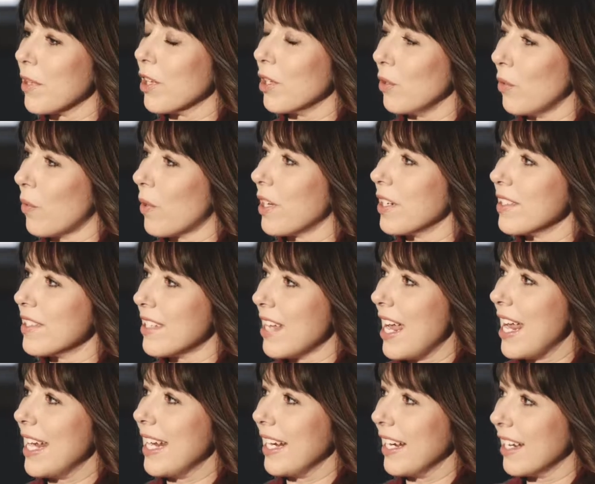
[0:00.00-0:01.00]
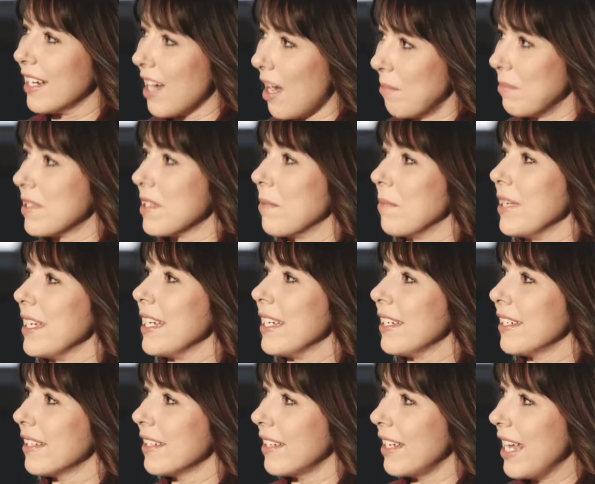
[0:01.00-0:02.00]
Lord saying, come to me.
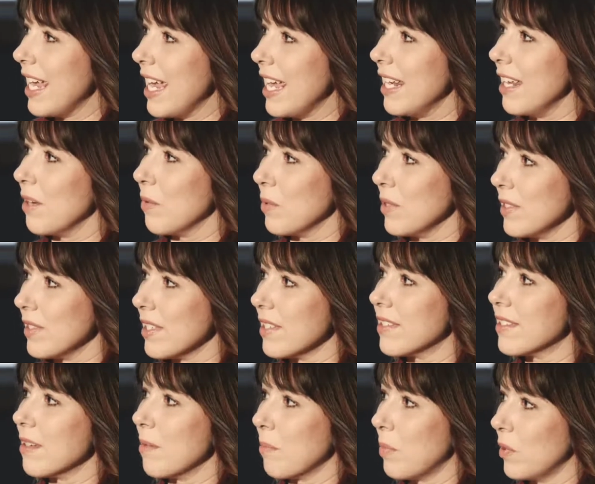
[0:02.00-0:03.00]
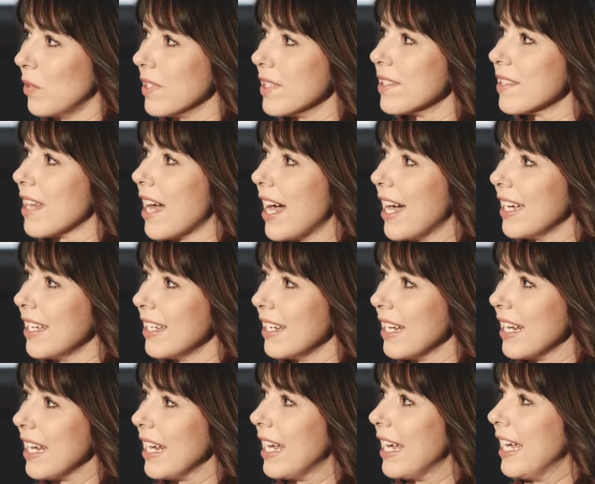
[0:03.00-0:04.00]
And it was as simple as that.
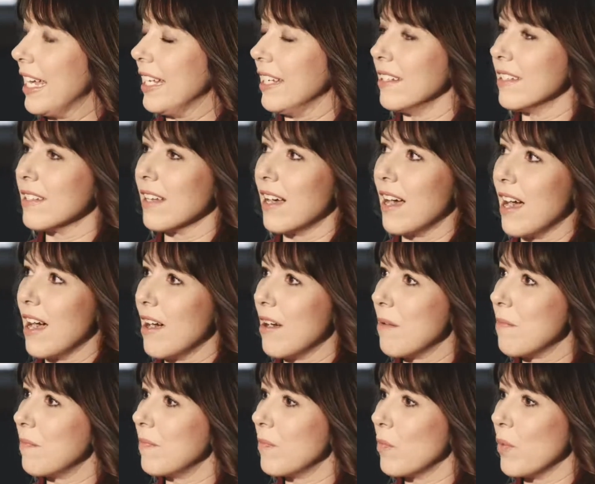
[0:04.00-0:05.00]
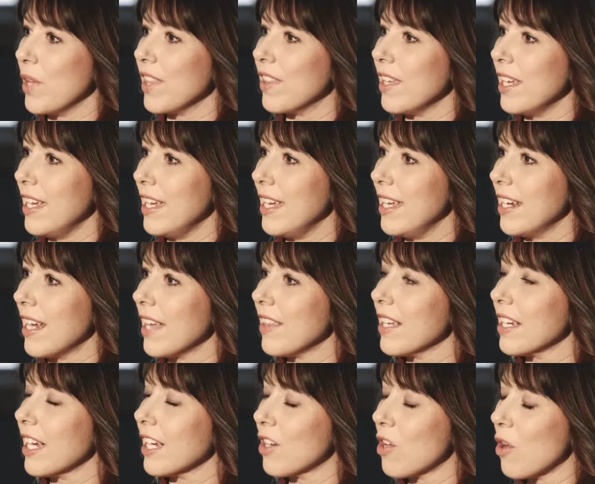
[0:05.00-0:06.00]
And within, I
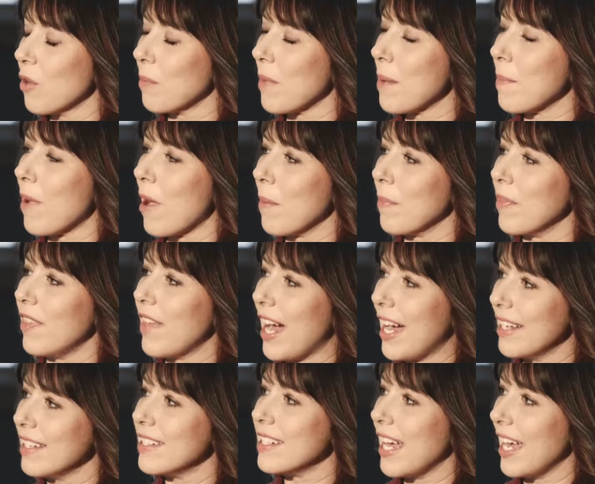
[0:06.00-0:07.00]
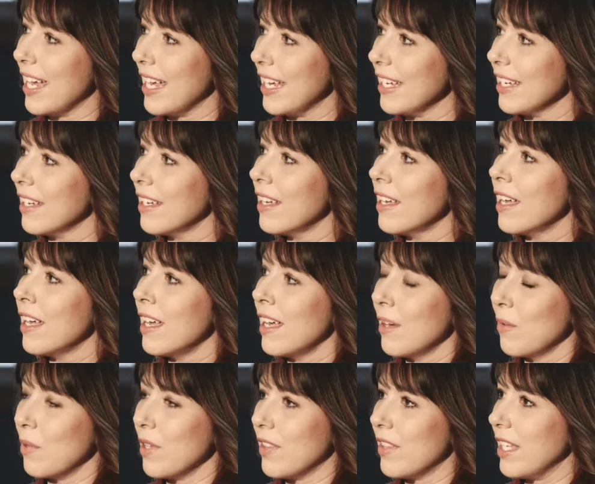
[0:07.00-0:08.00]
think I called my mom that day,
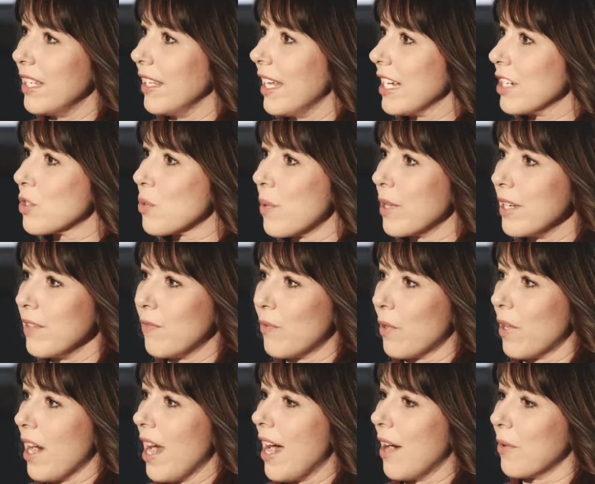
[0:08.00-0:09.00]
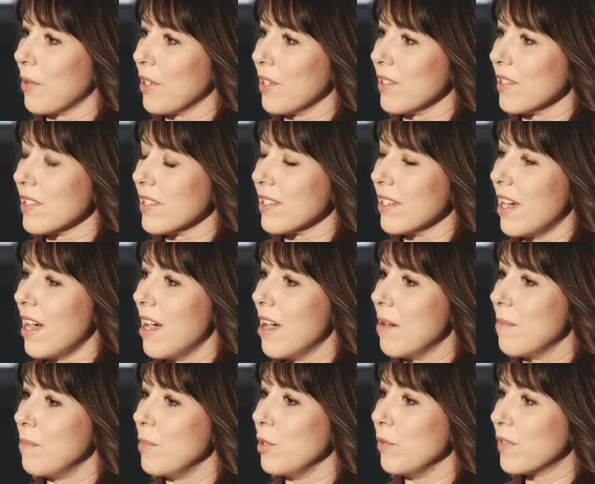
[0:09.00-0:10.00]
within like 24 hours,
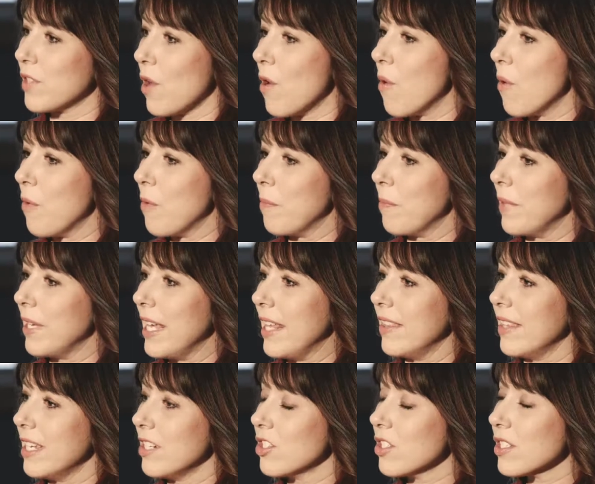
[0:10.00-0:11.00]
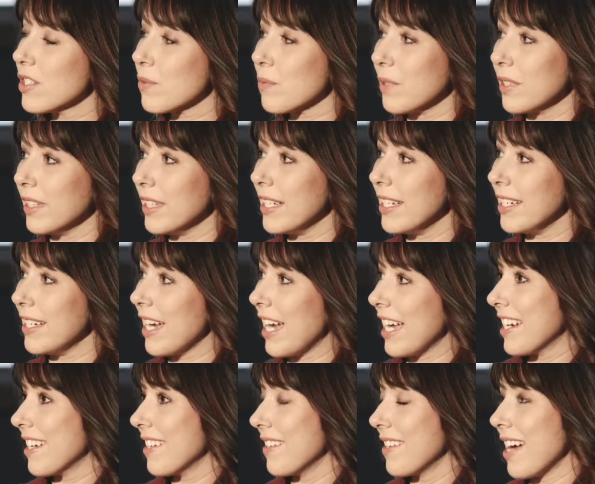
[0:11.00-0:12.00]
moved home. And then just really,
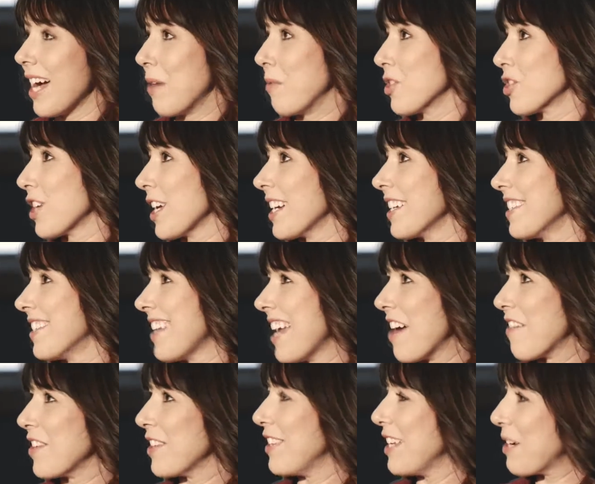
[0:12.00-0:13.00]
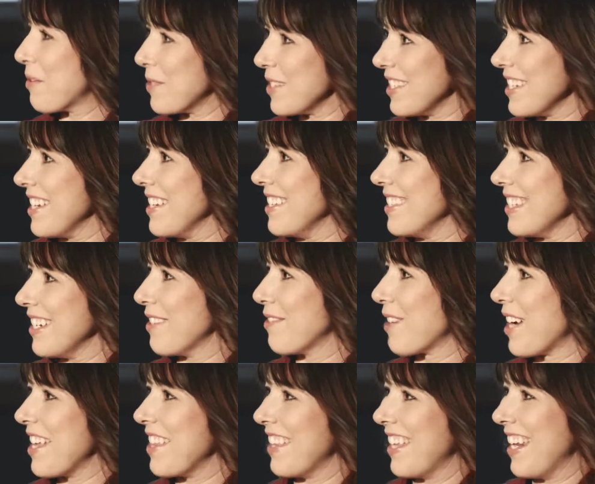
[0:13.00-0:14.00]
I wish I could say everything was easy
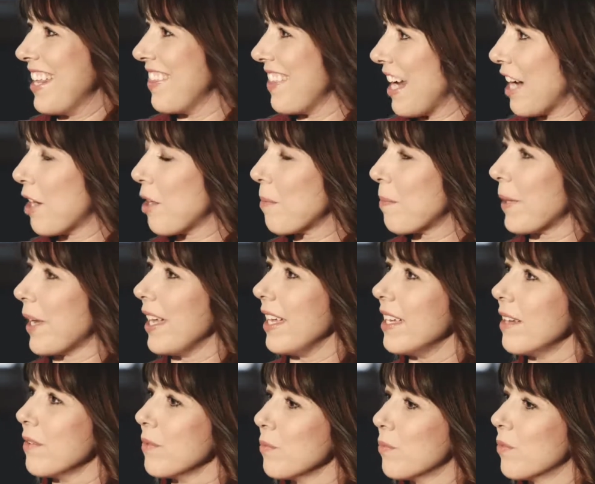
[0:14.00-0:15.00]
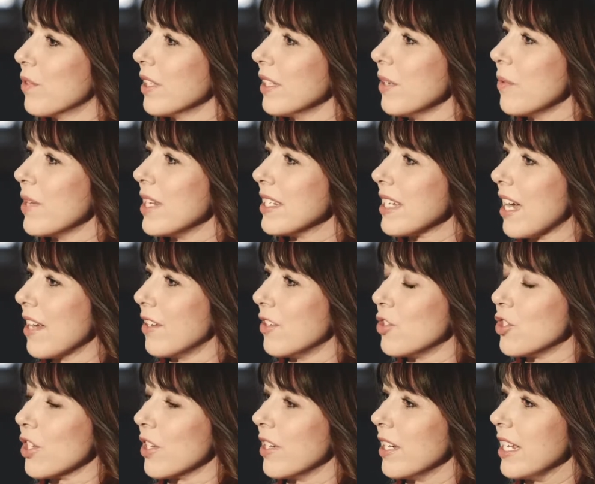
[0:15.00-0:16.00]
right then and there, but really went down a
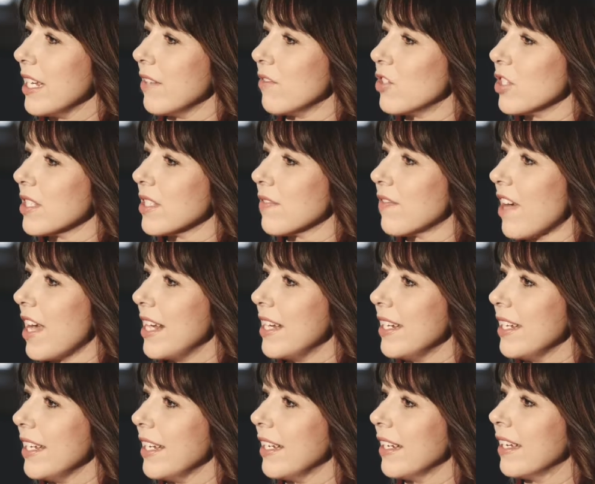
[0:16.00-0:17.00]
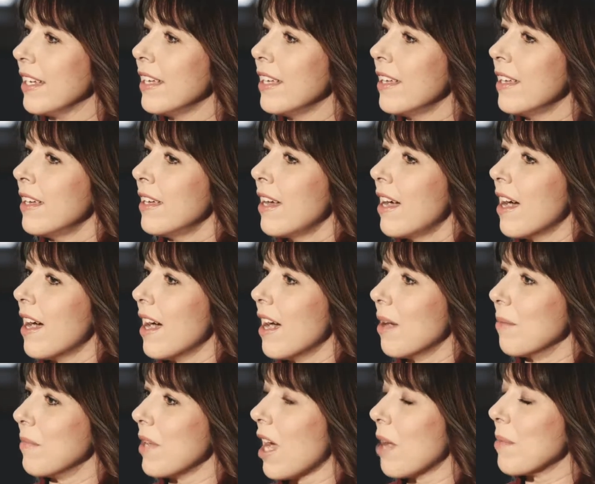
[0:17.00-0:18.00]
journey of just finding
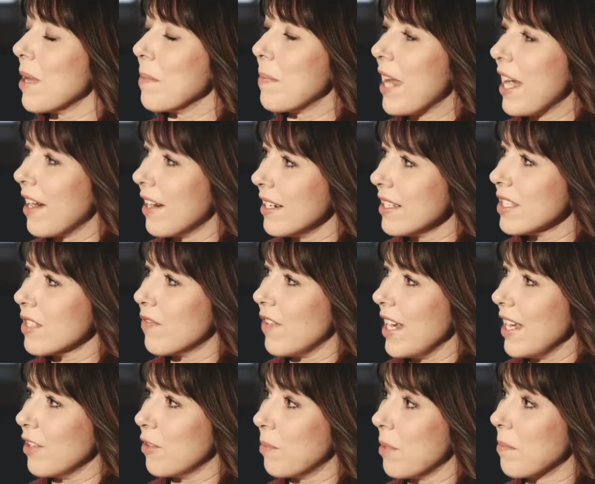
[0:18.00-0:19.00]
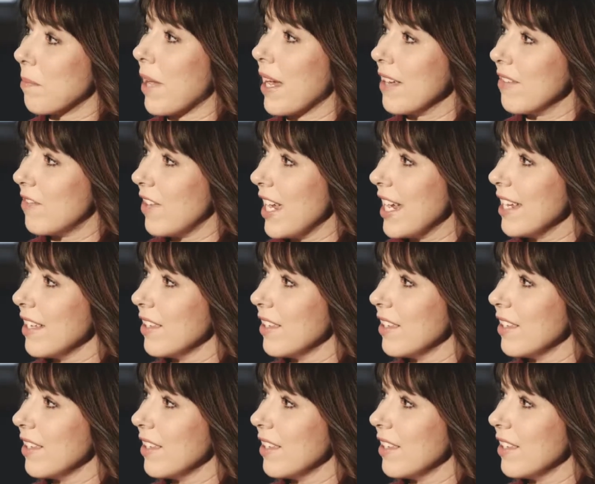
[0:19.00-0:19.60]
not my parents' faith, but my faith.